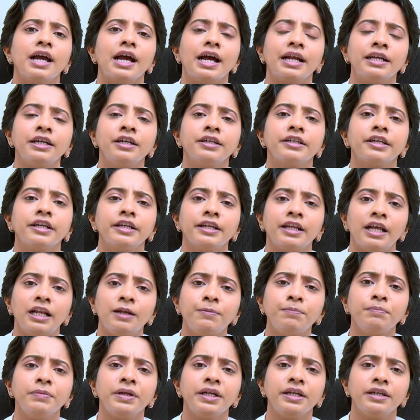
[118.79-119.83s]
and it can
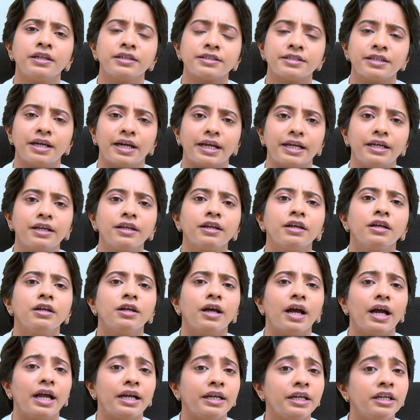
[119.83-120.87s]
help me decide
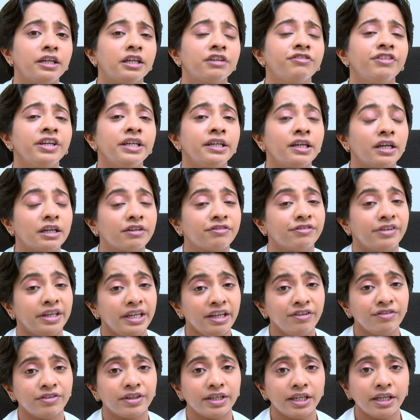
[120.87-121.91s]
and intervene at a
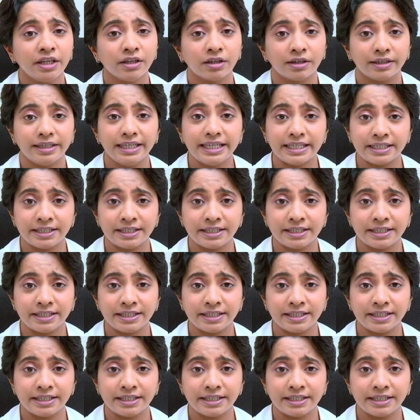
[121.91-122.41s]
very, very early